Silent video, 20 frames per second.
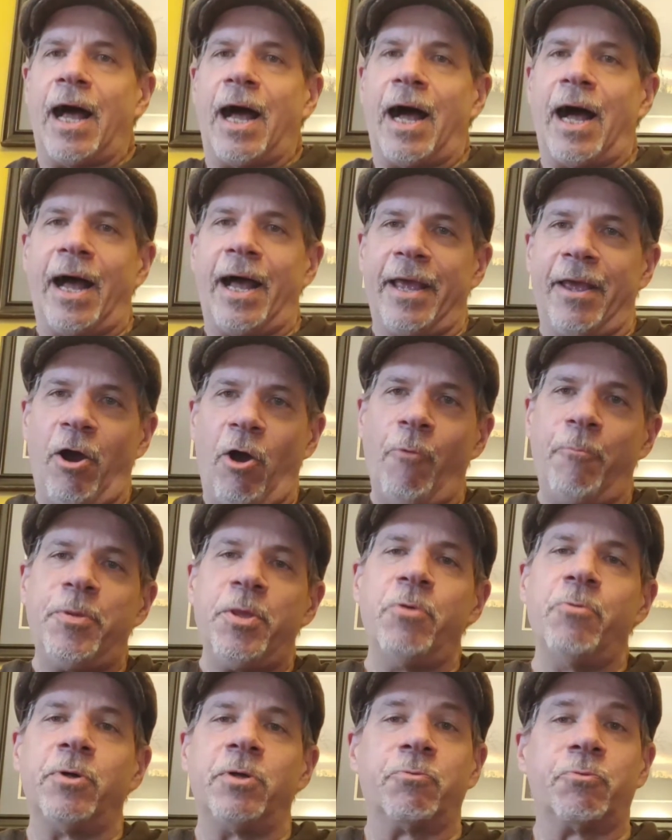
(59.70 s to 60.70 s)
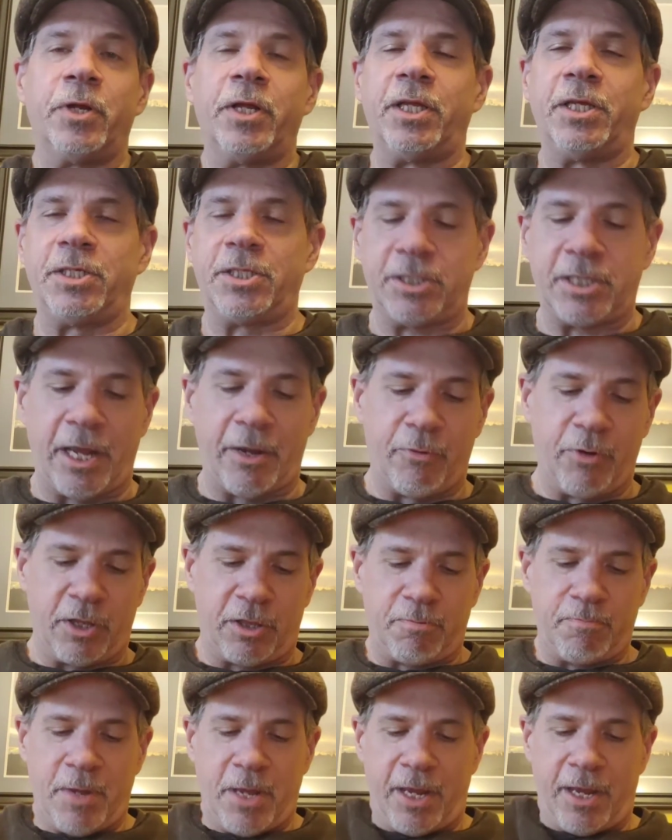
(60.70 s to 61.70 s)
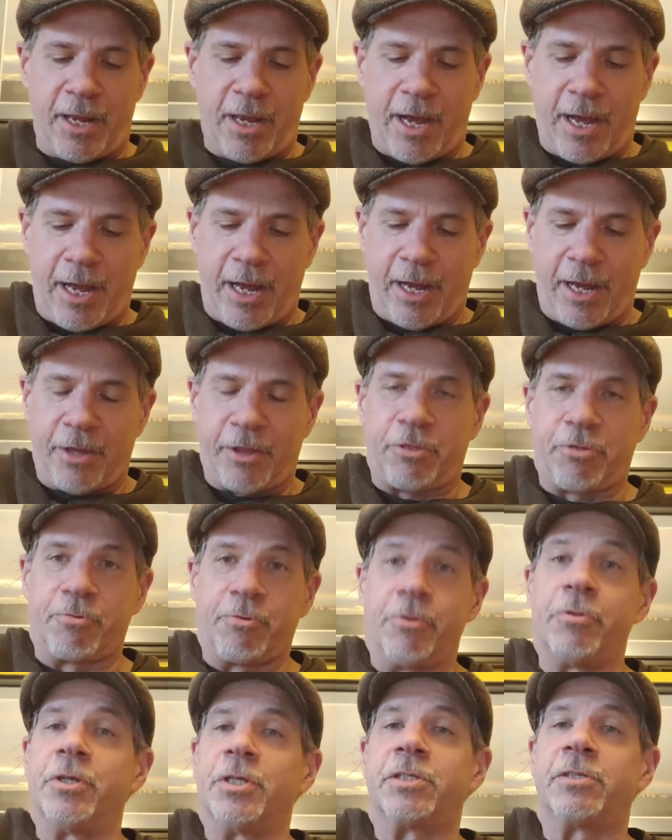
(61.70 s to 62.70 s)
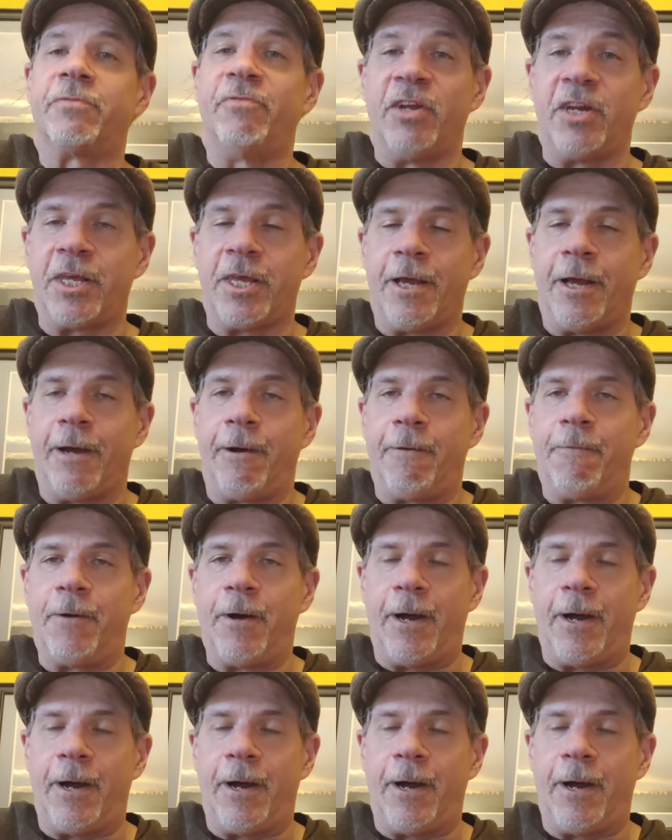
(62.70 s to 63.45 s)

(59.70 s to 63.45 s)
I hope you will really stay with me through this video,